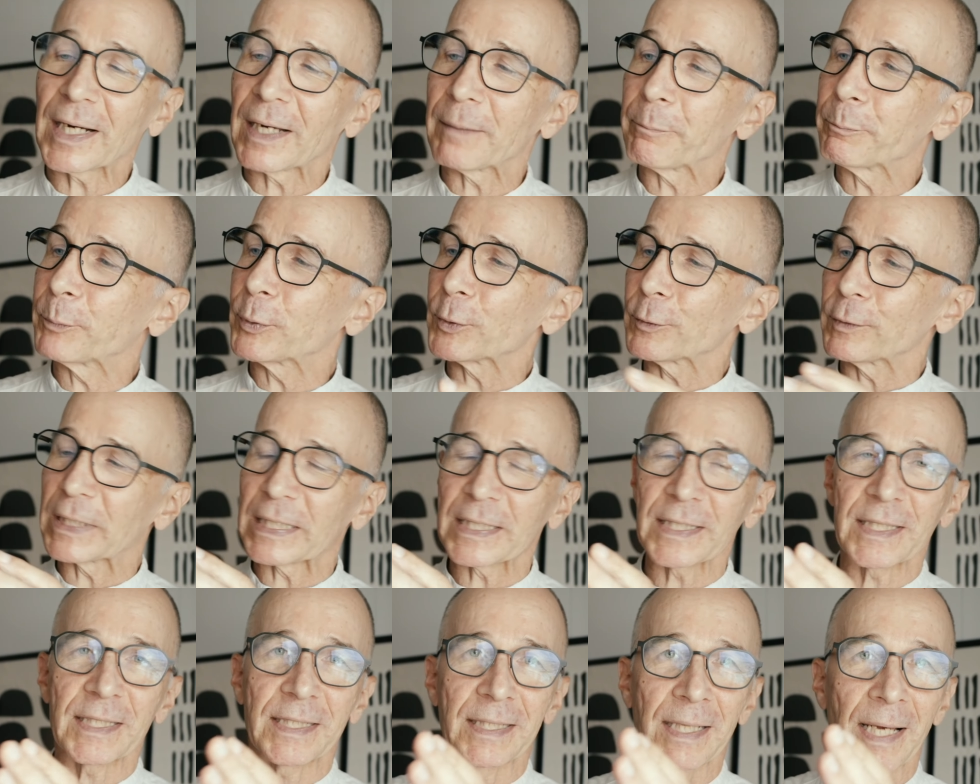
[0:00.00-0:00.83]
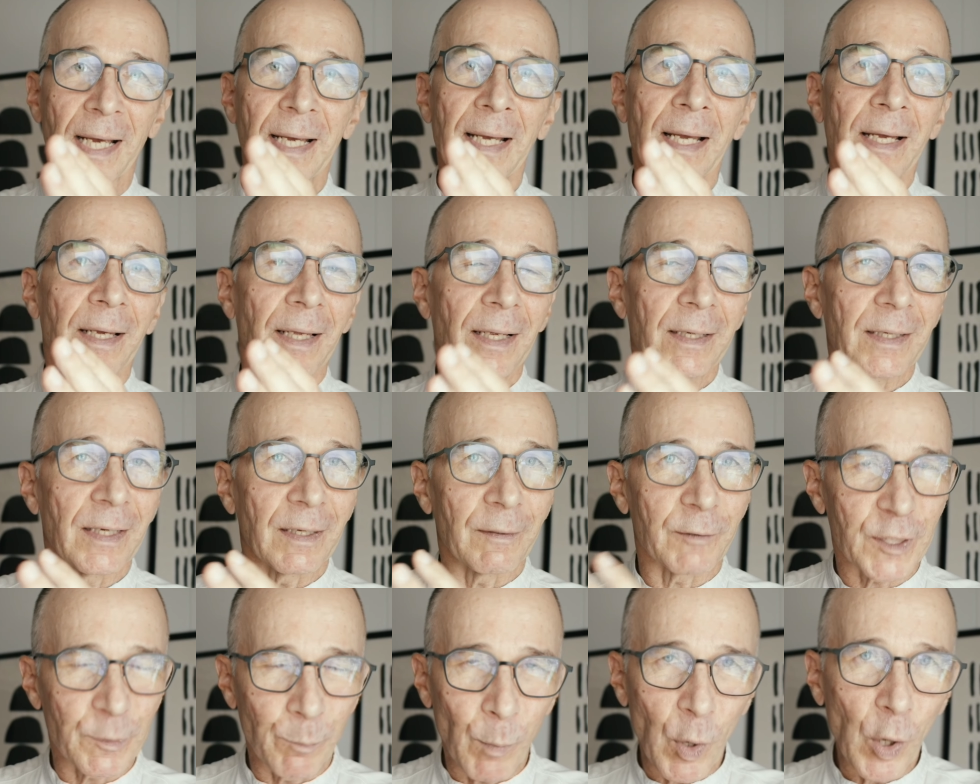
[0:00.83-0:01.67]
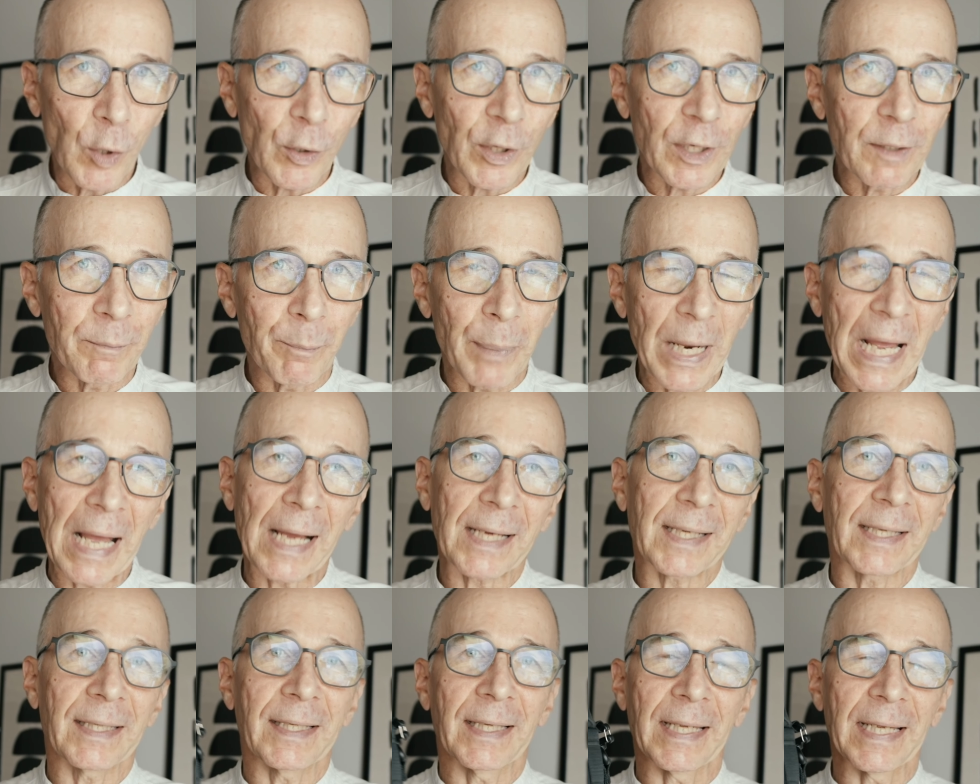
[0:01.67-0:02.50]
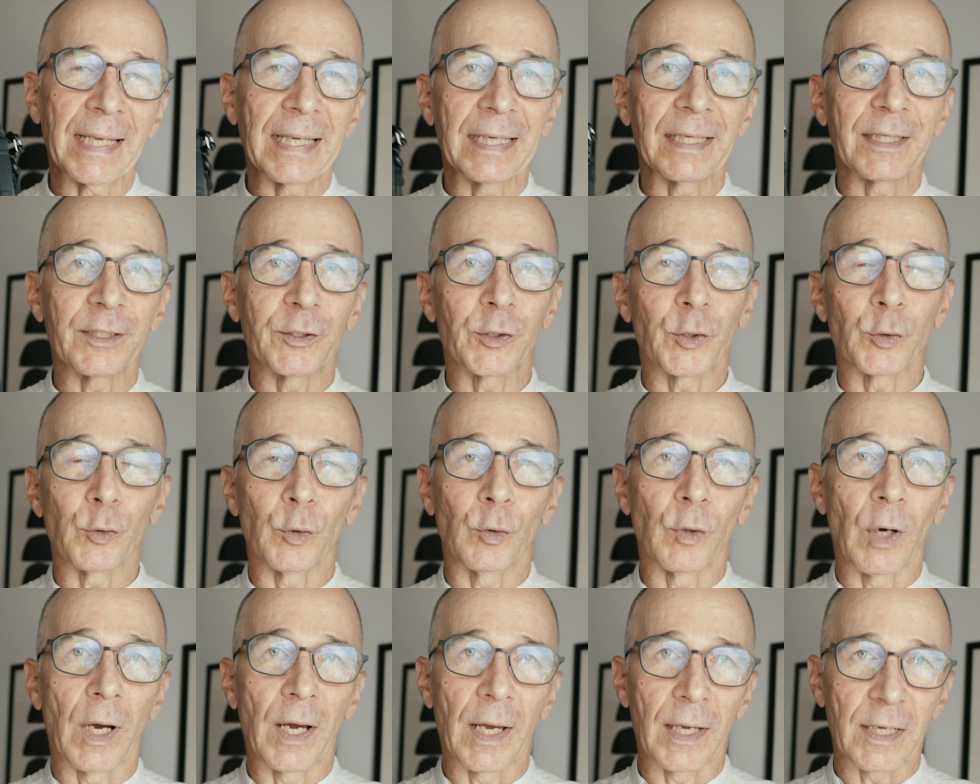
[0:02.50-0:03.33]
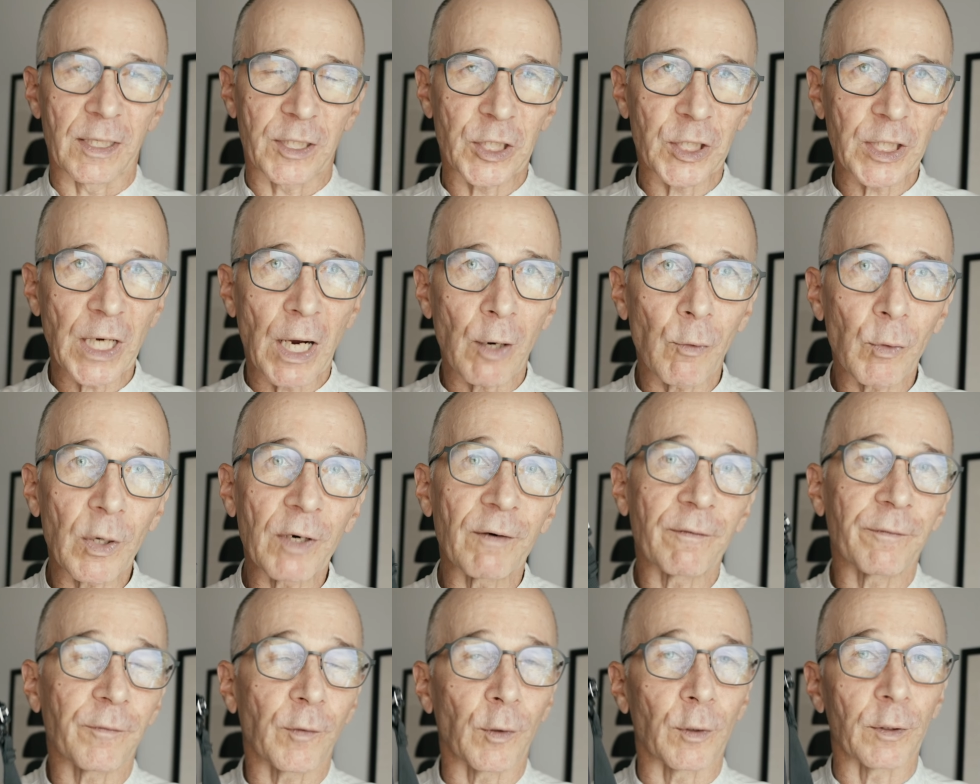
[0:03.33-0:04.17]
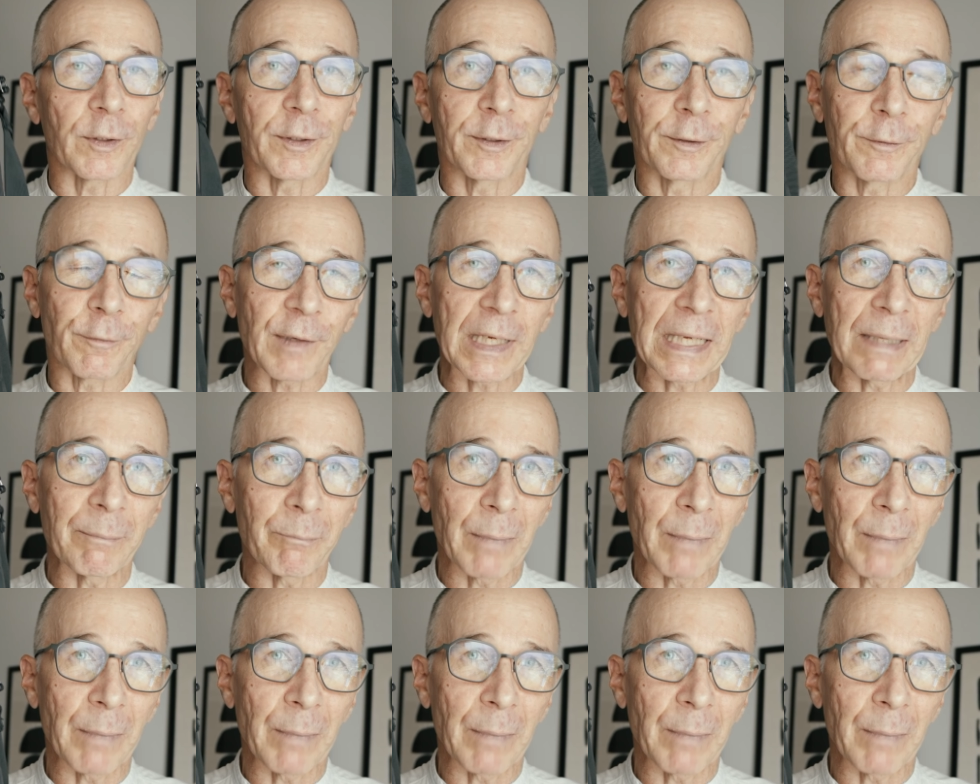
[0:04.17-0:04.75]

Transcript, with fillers: I put this smaller bag into a shower for three